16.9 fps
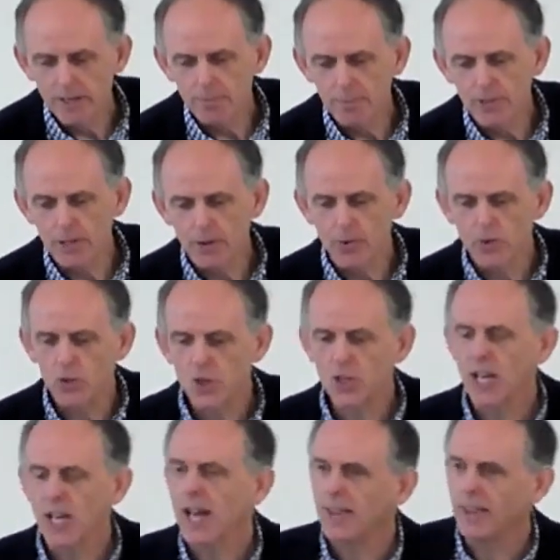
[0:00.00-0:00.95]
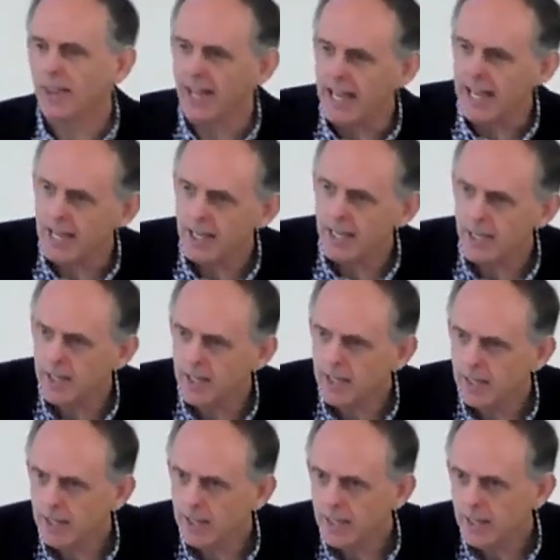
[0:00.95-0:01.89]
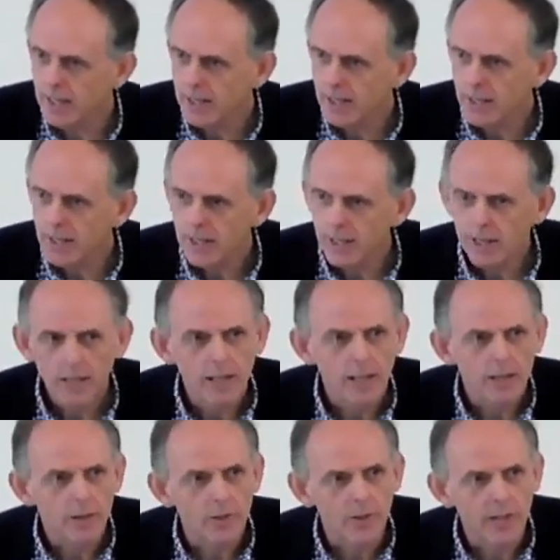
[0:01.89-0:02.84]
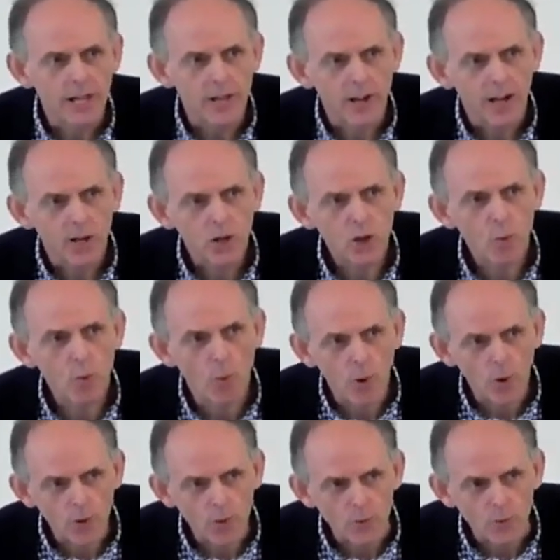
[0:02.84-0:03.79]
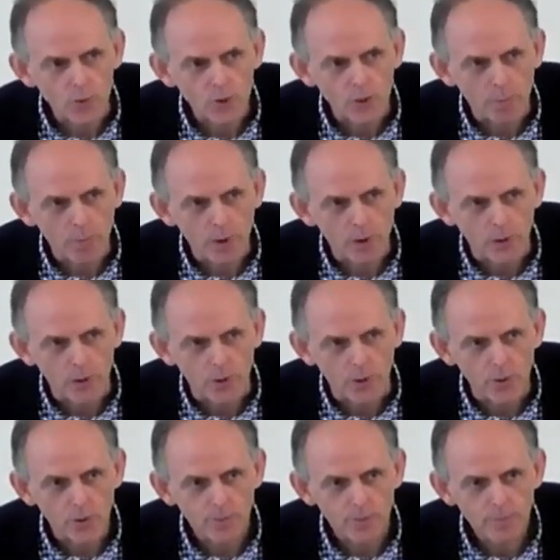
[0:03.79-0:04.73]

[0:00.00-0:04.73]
because sadly, there are quarrels among you.